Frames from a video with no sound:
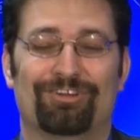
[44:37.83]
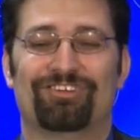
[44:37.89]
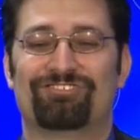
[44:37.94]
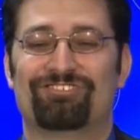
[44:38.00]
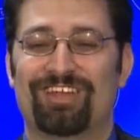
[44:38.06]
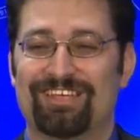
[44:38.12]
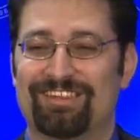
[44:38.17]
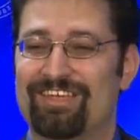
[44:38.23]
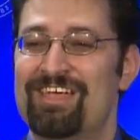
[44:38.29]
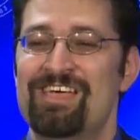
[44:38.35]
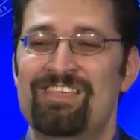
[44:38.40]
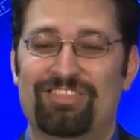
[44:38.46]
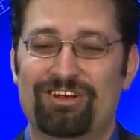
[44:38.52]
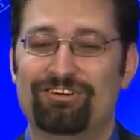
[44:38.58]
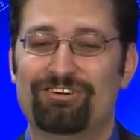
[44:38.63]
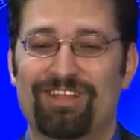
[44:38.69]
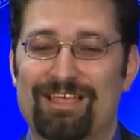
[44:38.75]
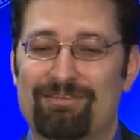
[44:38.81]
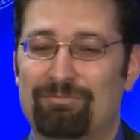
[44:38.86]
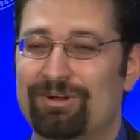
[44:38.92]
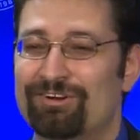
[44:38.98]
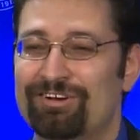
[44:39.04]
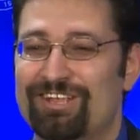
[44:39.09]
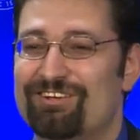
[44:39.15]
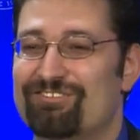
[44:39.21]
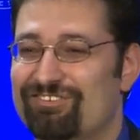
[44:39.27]
It's like they're like, we
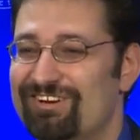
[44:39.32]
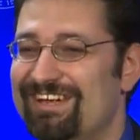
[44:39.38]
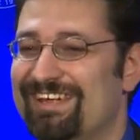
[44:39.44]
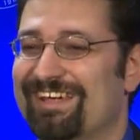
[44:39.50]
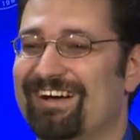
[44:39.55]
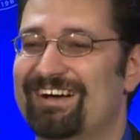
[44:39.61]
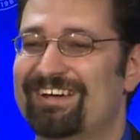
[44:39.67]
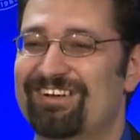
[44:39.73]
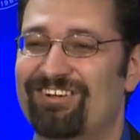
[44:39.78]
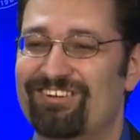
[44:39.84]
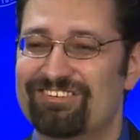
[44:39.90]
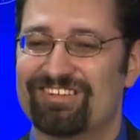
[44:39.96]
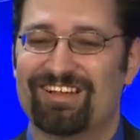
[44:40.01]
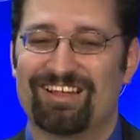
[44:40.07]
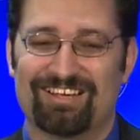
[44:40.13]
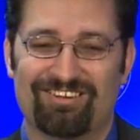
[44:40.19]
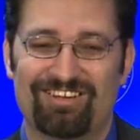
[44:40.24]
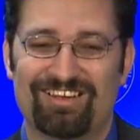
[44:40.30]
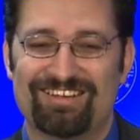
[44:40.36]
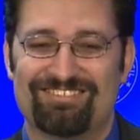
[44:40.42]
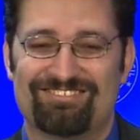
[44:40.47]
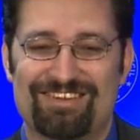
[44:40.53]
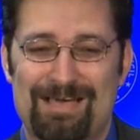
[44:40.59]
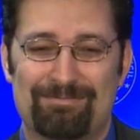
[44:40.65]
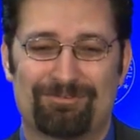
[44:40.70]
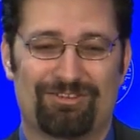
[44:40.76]
already agree on all the, like, a lot of these
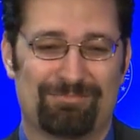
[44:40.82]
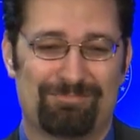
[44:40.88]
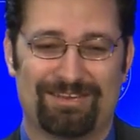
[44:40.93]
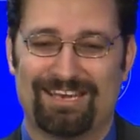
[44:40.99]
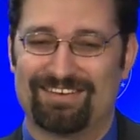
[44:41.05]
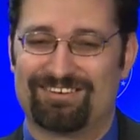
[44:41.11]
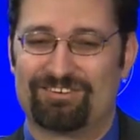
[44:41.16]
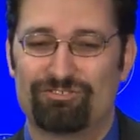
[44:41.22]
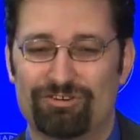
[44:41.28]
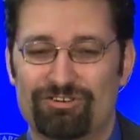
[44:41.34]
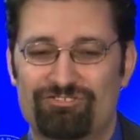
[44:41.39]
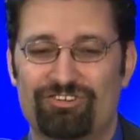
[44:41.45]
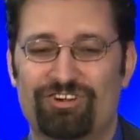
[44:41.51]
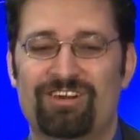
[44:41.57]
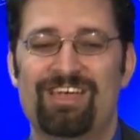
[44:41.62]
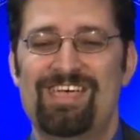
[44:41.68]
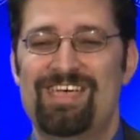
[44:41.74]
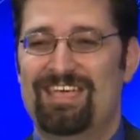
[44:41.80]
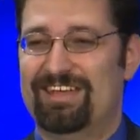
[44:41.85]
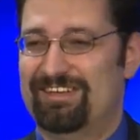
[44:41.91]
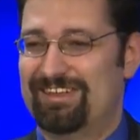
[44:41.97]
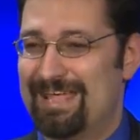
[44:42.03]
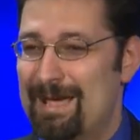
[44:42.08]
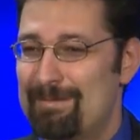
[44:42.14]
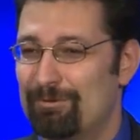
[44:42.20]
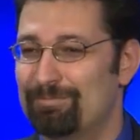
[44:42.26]
topics, like being anti-torture,
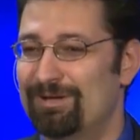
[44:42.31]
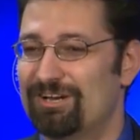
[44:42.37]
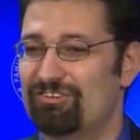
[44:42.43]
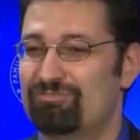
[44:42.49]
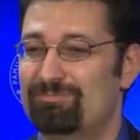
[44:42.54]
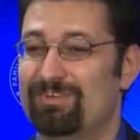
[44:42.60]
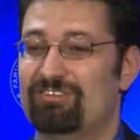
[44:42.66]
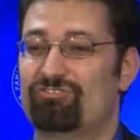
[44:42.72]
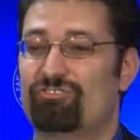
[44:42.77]
anti-capital punishment.